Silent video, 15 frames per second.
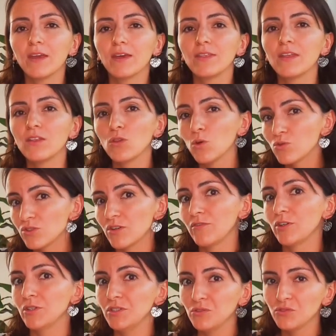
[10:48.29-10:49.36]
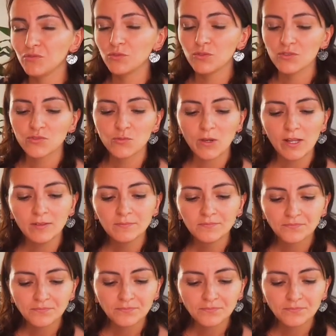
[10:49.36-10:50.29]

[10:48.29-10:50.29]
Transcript: I think those are very useful as well.